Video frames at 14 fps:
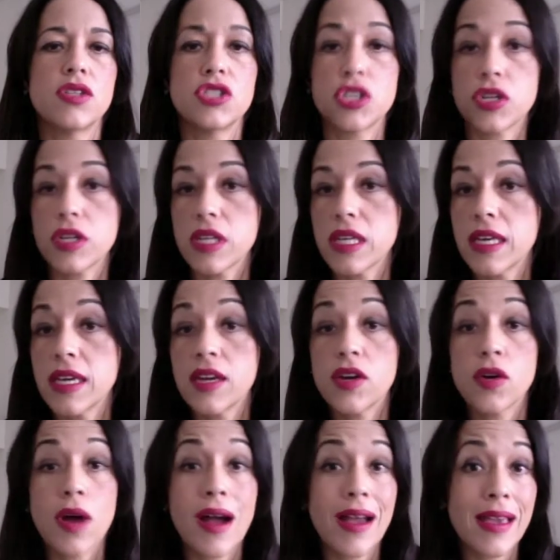journaling,
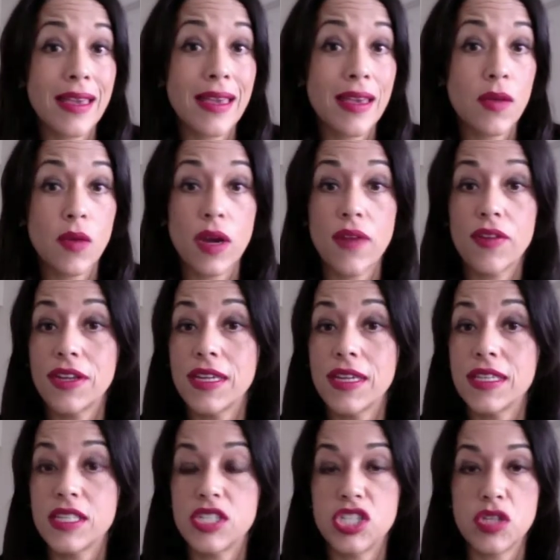crying, whatever you need
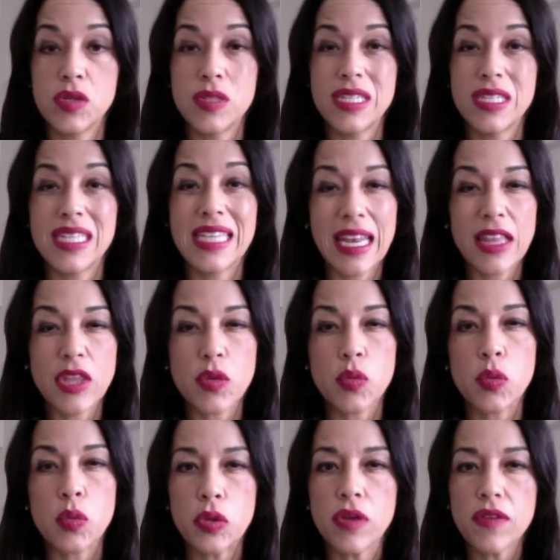to do to get at the
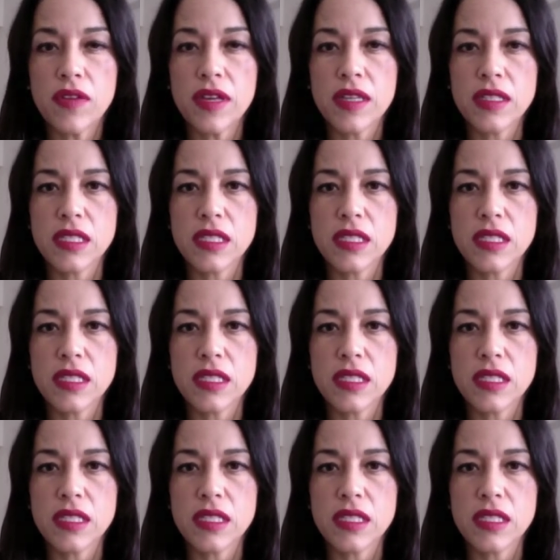root of it,